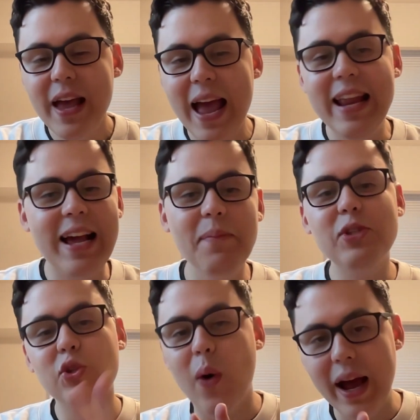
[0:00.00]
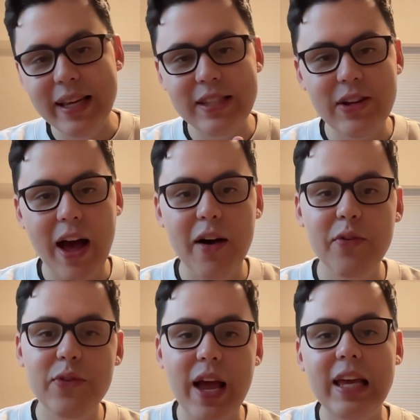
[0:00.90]
and he comes twice to
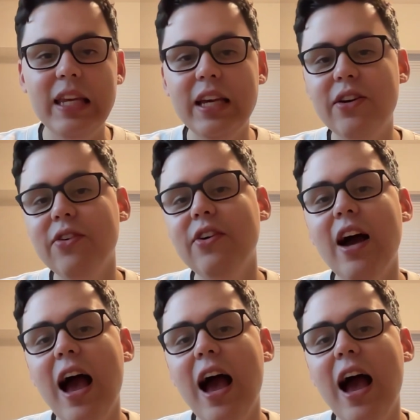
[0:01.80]
have the Akiniku.